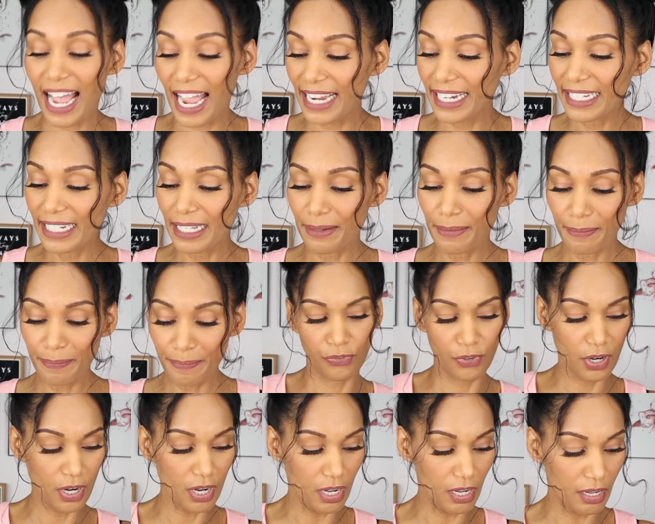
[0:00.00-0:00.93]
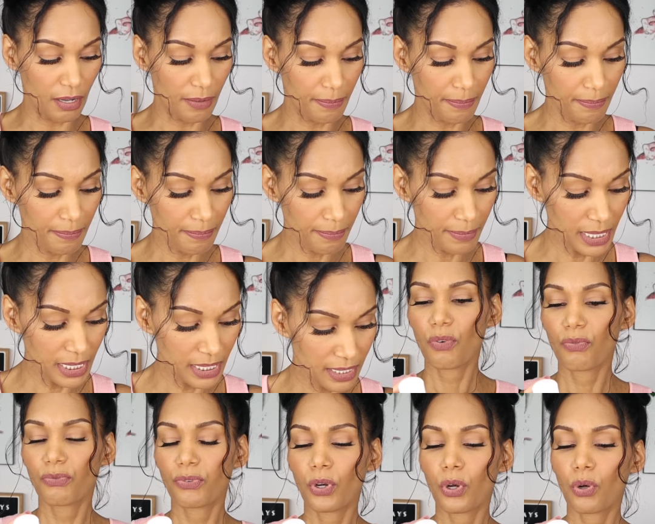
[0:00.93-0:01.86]
item from
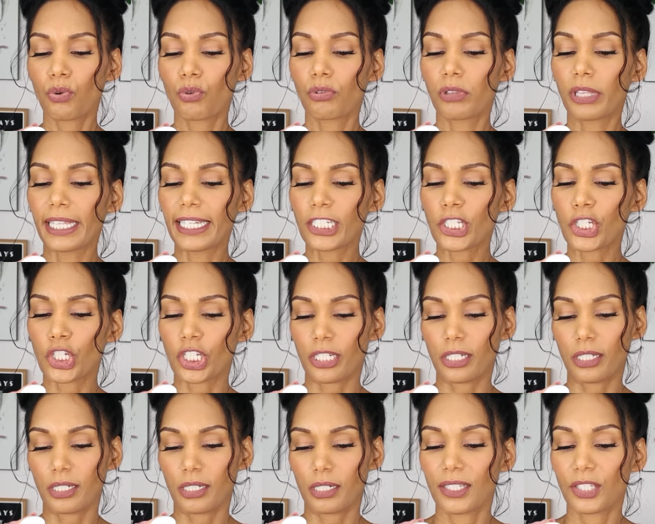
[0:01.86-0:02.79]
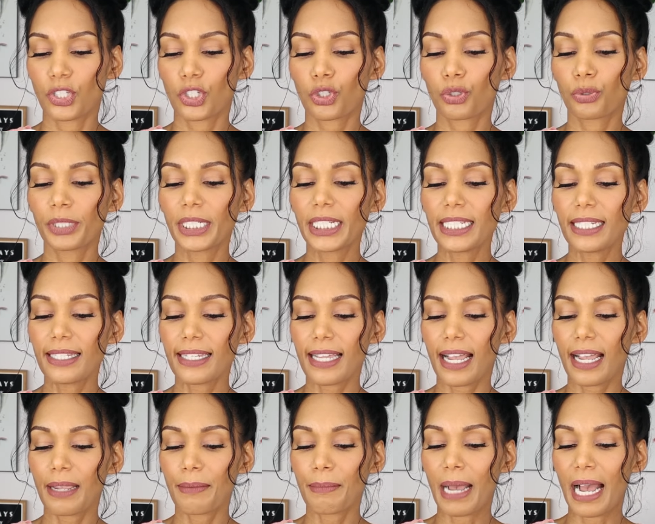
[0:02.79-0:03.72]
Folition, Screen
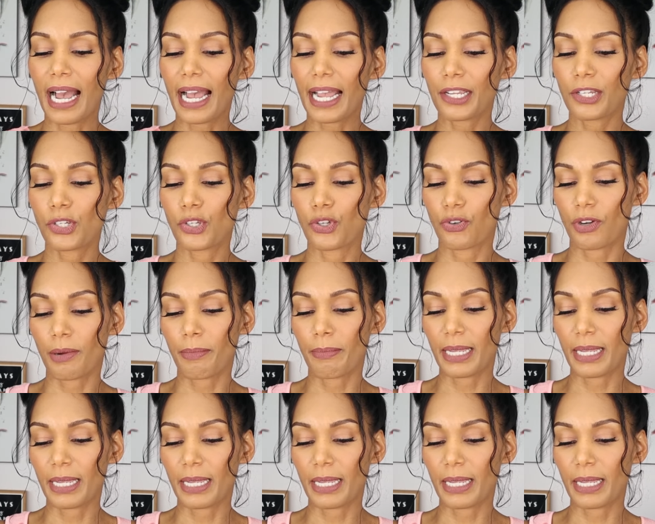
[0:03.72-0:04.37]
Time Hydra